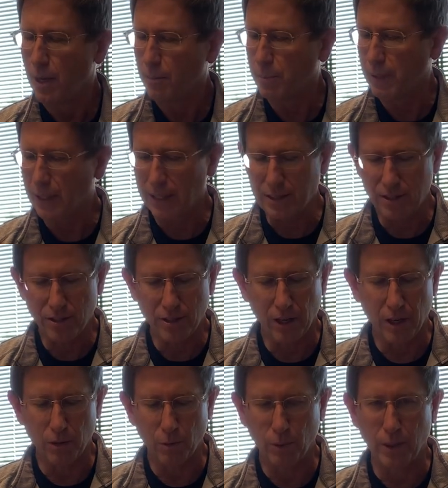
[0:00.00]
But let's
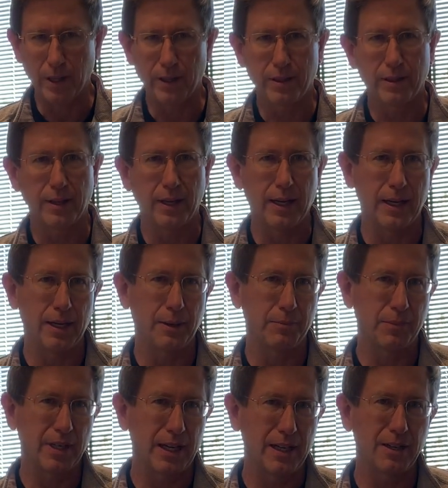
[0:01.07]
start with
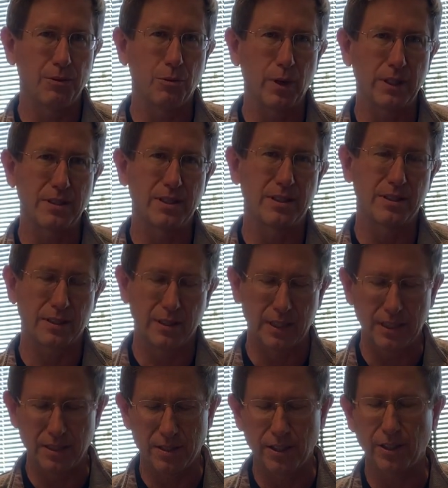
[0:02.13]
kind of what's
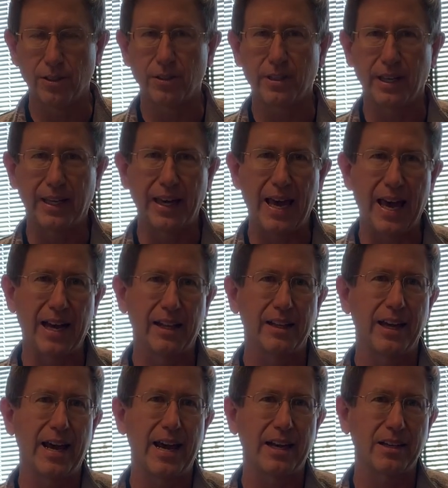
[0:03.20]
considered the
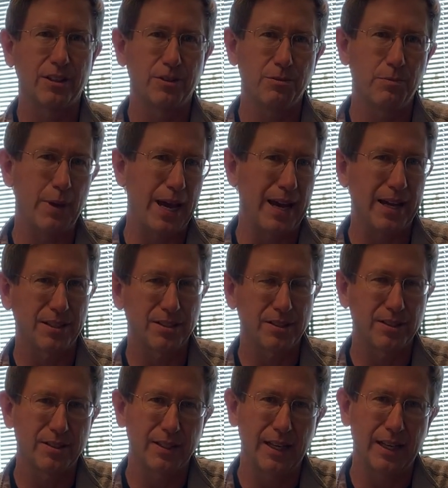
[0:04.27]
Cadillac of
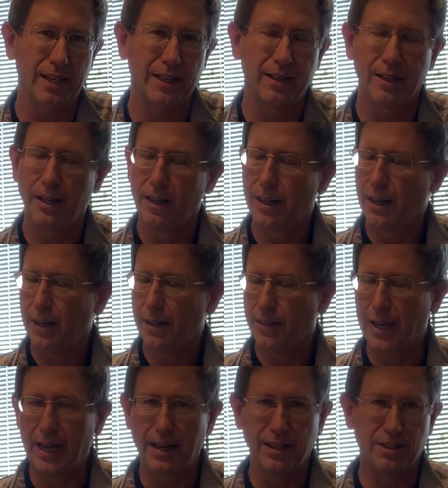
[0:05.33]
masks, and
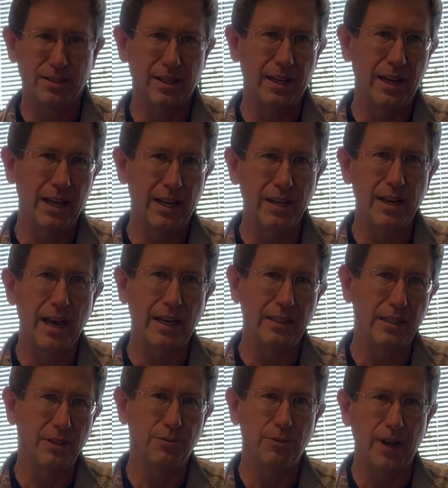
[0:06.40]
that is an
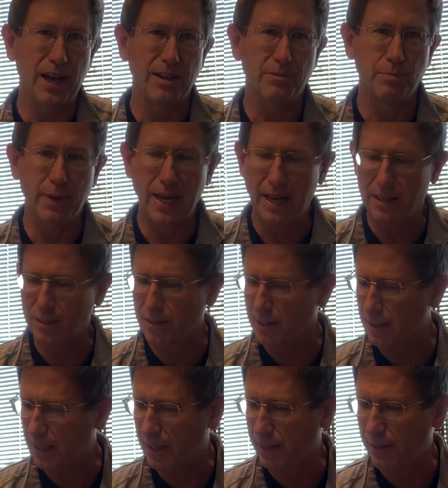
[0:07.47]
N95 mask.
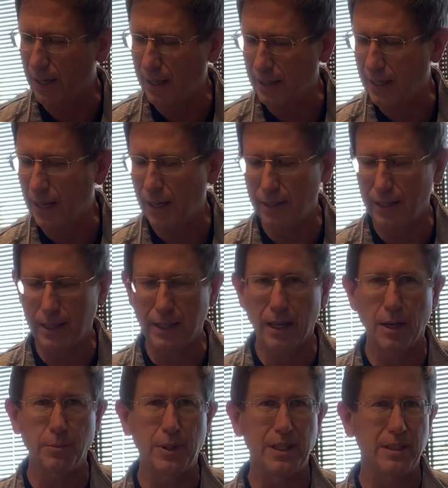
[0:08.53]
And they
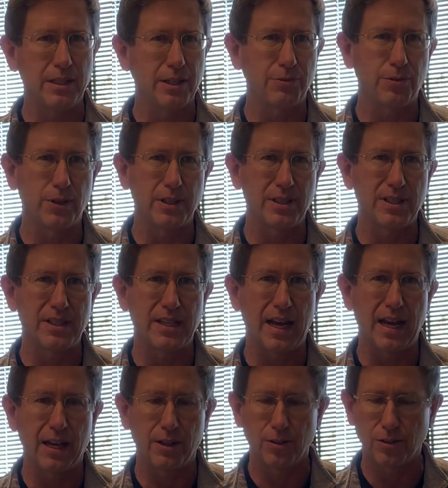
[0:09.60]
come in different
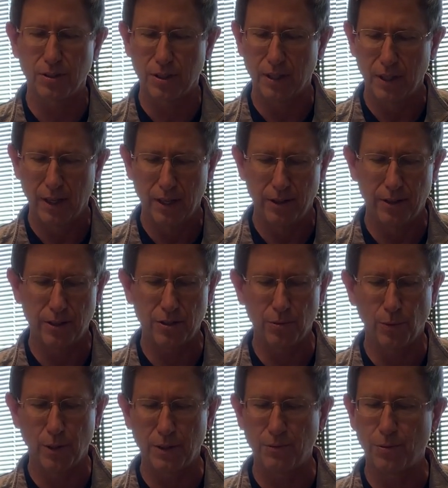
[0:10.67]
styles. This
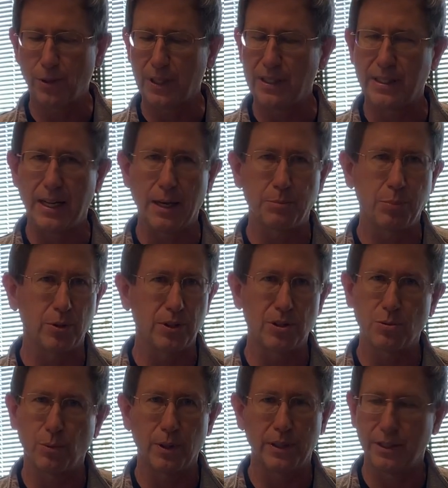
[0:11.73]
one, for example, is
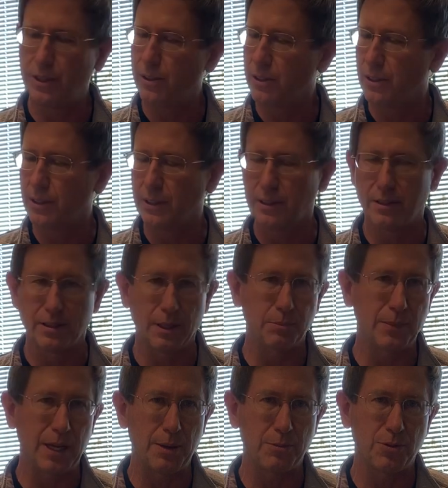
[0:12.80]
one you could
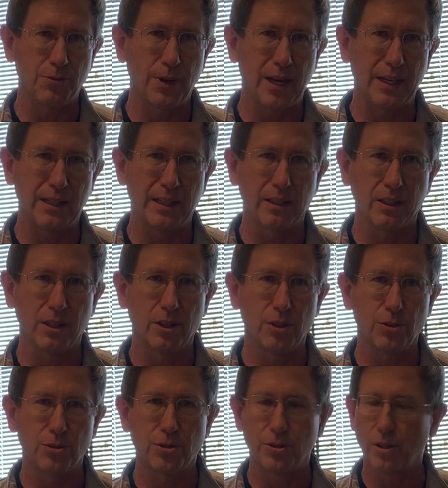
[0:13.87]
sometimes find at
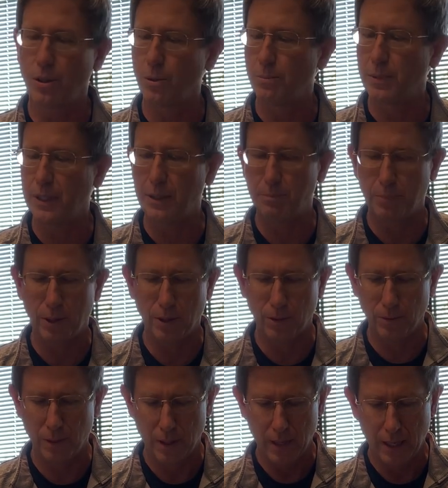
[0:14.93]
Lowe's or Home
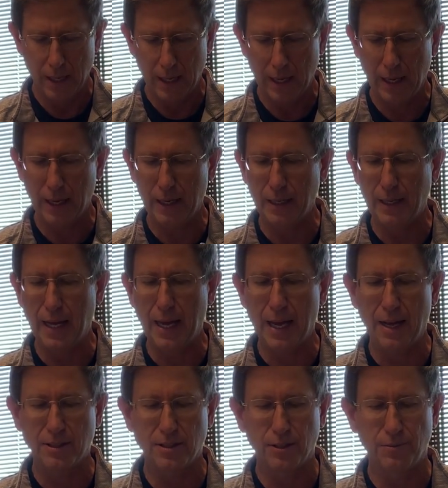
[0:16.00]
Depot, and it
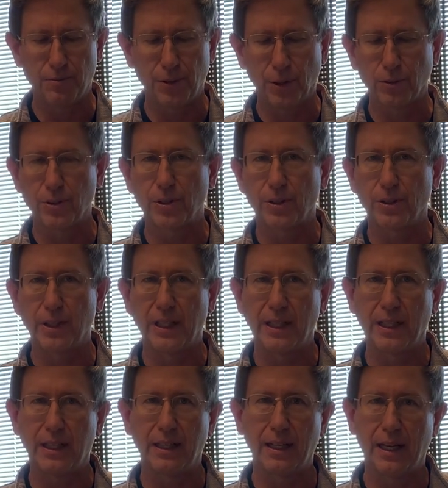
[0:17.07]
has a filter in
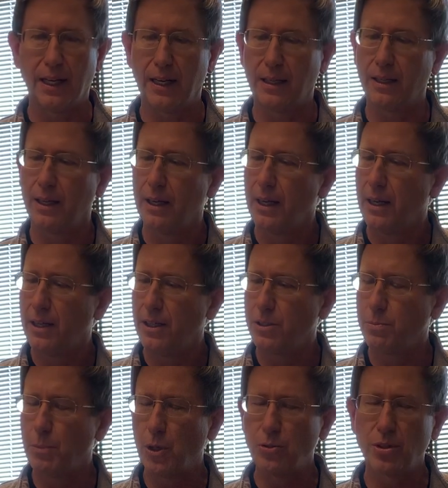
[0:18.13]
it, and it's
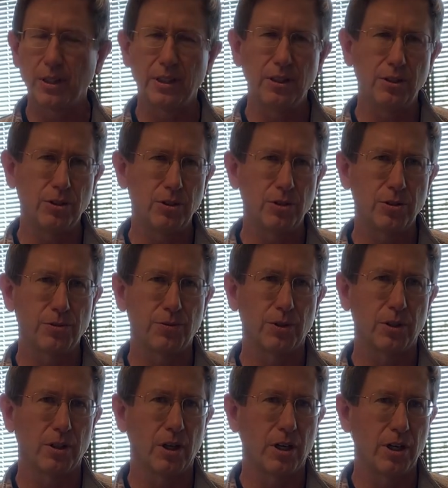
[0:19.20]
mostly used for
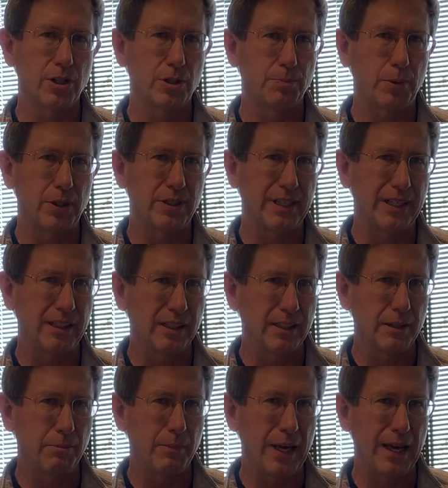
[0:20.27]
large
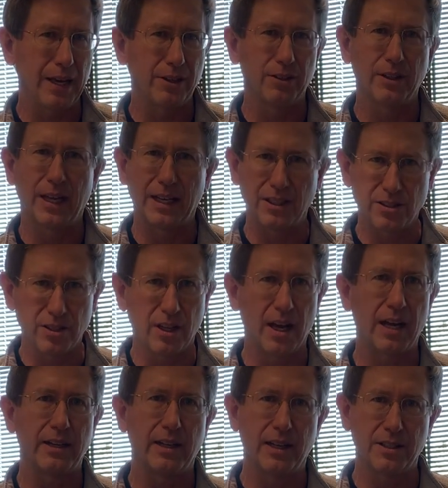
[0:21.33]
particulate matter like
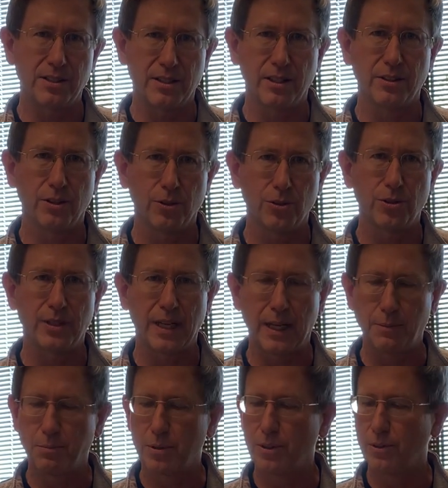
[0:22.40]
sawdust and those
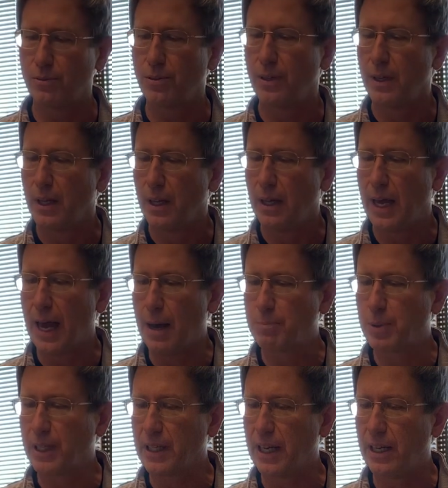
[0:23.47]
types of
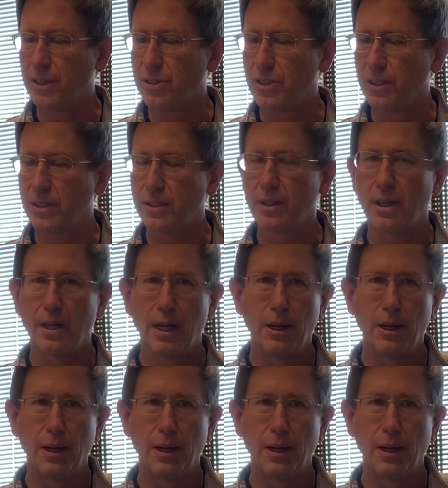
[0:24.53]
applications.